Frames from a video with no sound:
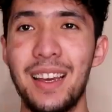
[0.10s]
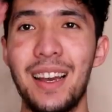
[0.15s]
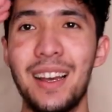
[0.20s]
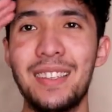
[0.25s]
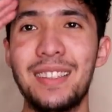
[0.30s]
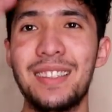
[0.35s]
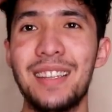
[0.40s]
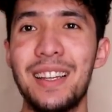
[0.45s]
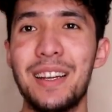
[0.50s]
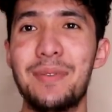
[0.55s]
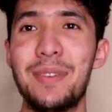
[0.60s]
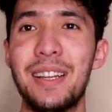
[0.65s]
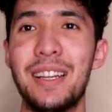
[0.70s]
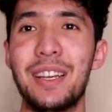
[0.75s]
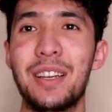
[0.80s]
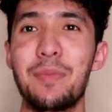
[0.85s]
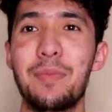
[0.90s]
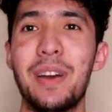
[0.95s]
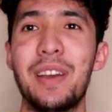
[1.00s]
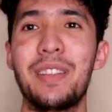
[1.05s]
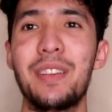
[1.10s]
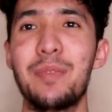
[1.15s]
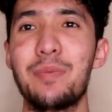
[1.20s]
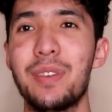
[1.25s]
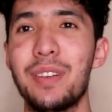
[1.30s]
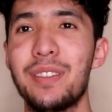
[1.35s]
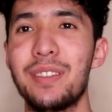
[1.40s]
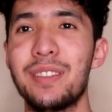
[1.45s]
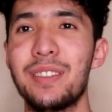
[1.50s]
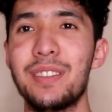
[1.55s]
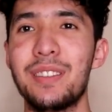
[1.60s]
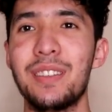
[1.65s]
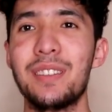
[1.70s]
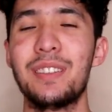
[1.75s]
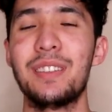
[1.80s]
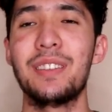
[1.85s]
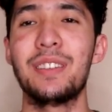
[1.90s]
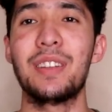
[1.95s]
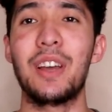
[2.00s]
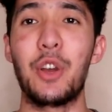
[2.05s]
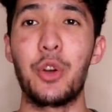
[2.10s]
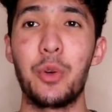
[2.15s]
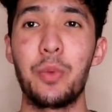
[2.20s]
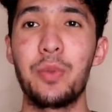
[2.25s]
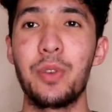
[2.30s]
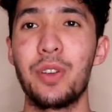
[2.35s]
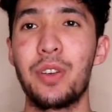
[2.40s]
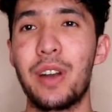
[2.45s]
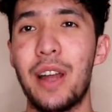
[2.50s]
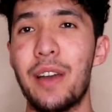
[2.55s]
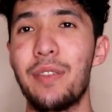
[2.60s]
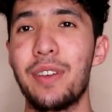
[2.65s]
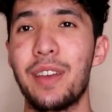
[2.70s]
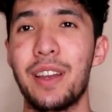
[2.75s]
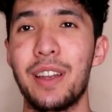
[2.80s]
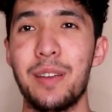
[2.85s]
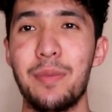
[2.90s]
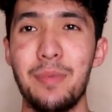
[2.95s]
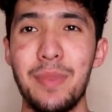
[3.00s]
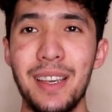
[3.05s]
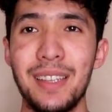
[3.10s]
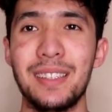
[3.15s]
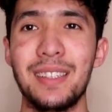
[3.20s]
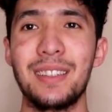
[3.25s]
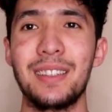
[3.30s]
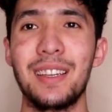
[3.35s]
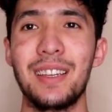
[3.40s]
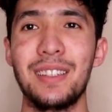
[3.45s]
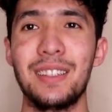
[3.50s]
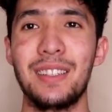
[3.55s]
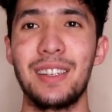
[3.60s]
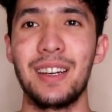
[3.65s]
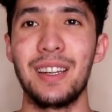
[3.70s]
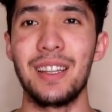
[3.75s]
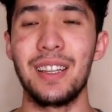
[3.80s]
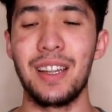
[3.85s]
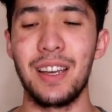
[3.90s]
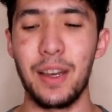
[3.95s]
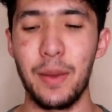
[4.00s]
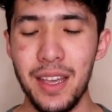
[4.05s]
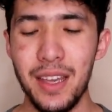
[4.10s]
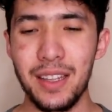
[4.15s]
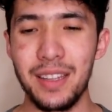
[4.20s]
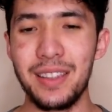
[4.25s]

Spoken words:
Assalamu alaikum, my dear brothers and sisters. I hope you all are having an amazing day, inshallah.